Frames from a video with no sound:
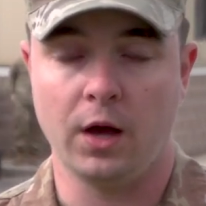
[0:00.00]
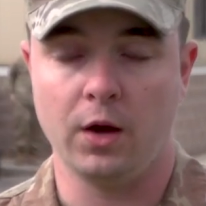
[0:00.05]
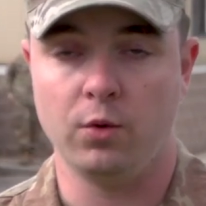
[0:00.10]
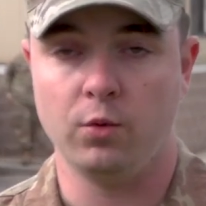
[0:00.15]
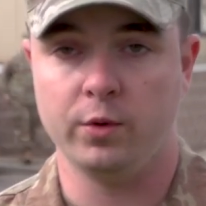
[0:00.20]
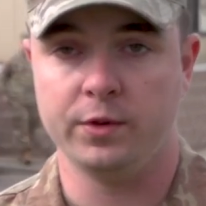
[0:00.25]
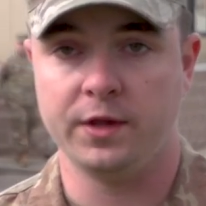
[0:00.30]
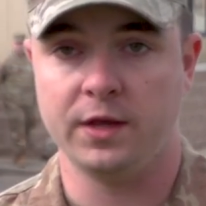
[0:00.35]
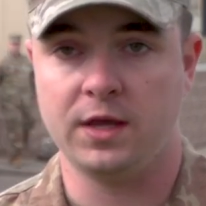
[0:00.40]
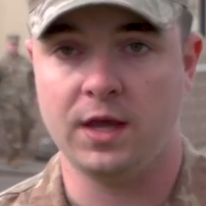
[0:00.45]

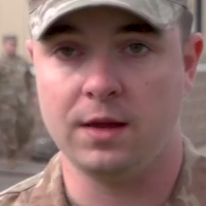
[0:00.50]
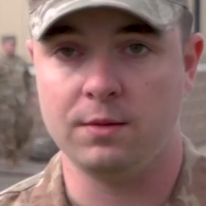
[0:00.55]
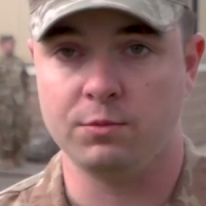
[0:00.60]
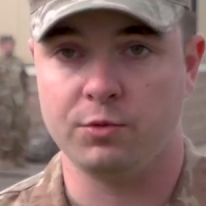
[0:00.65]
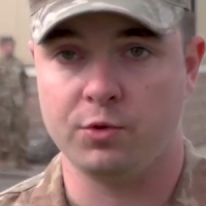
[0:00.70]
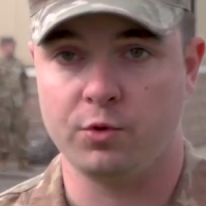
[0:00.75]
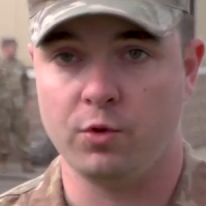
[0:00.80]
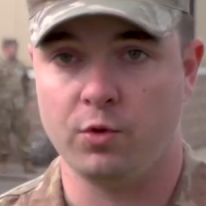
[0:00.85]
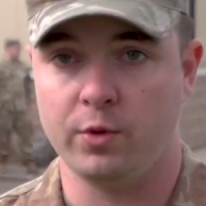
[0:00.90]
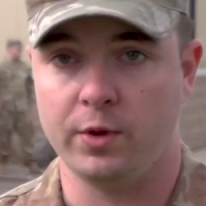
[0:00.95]
when they came
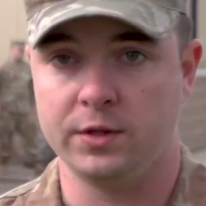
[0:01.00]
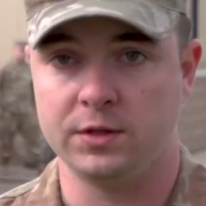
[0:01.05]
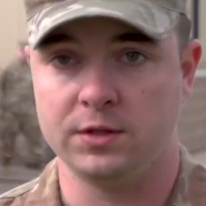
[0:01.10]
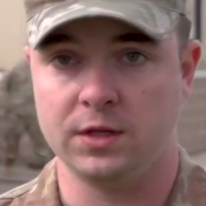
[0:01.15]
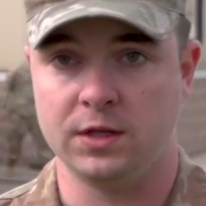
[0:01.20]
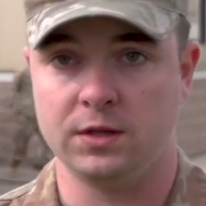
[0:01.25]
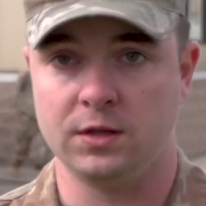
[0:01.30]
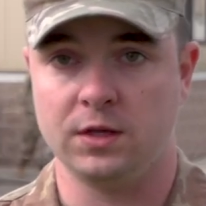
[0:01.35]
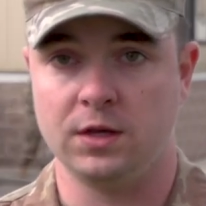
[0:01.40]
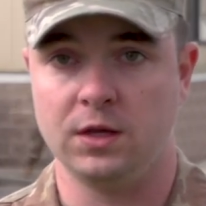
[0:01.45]
through and
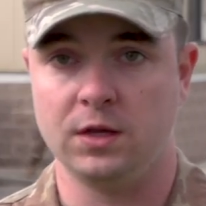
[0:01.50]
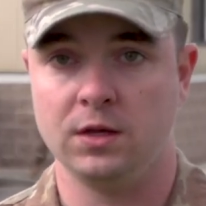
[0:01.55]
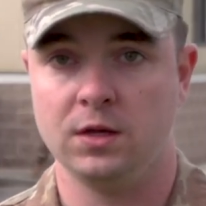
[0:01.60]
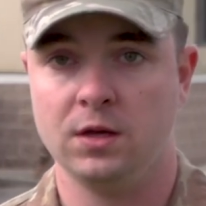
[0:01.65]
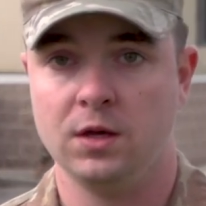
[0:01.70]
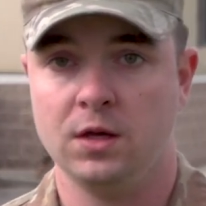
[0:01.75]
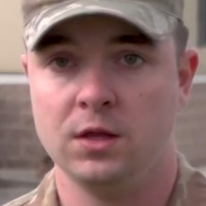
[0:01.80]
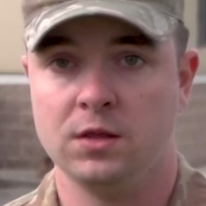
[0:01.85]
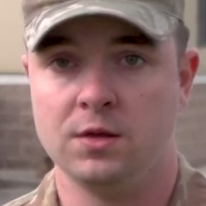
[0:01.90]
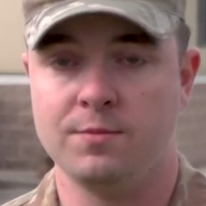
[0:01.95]
did the
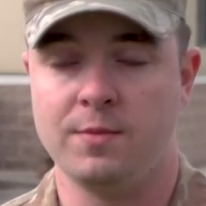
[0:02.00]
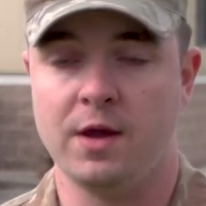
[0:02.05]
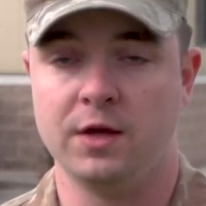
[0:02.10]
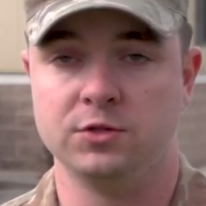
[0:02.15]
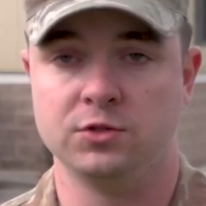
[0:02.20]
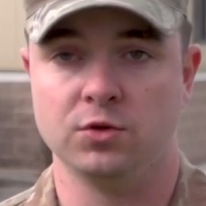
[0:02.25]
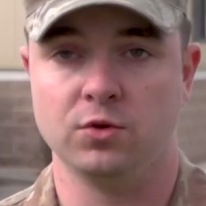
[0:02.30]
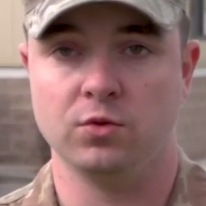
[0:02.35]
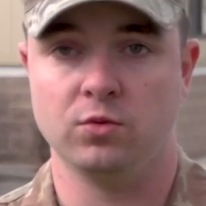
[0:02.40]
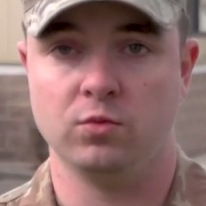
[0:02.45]

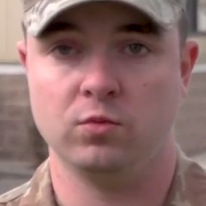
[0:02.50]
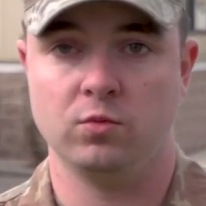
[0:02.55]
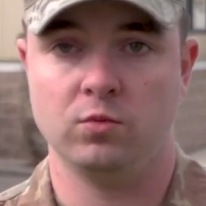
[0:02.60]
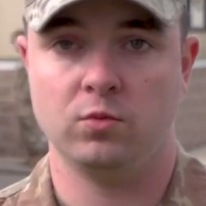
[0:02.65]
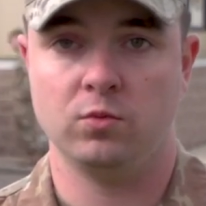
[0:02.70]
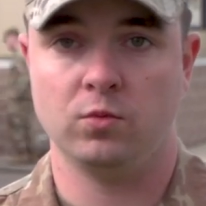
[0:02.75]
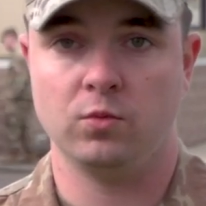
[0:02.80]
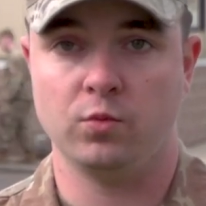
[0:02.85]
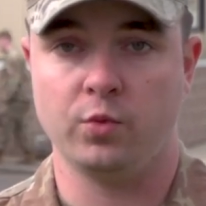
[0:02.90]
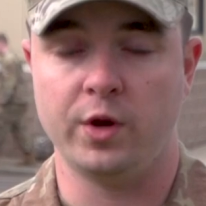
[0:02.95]
major
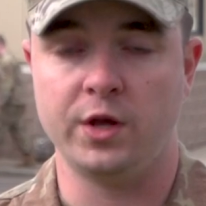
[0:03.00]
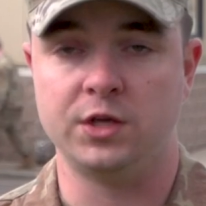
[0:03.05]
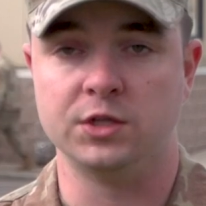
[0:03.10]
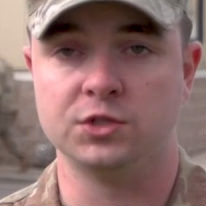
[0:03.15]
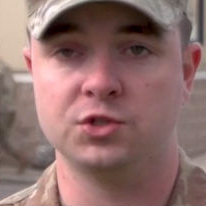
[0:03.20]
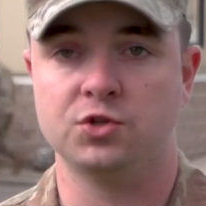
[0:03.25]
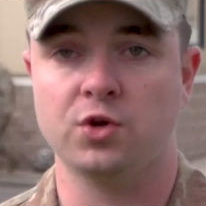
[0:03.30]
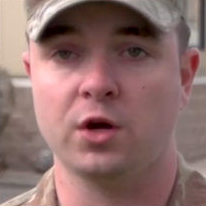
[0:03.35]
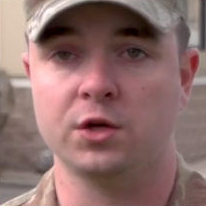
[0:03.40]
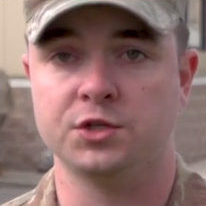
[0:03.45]

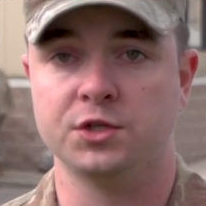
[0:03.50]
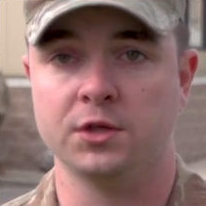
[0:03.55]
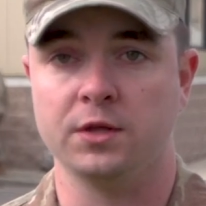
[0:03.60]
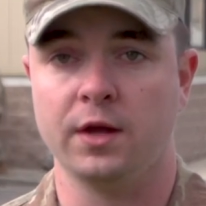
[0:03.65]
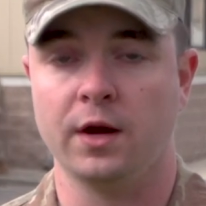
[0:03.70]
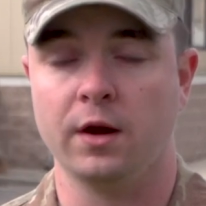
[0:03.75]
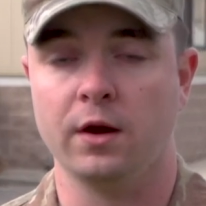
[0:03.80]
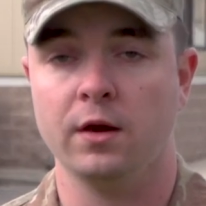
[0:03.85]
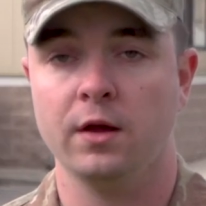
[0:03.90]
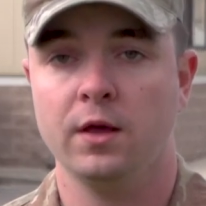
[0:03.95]
reconstruction
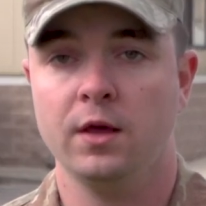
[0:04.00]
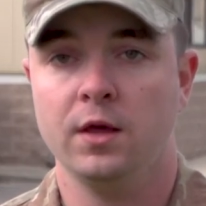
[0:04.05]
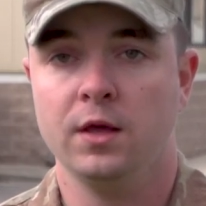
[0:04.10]
there.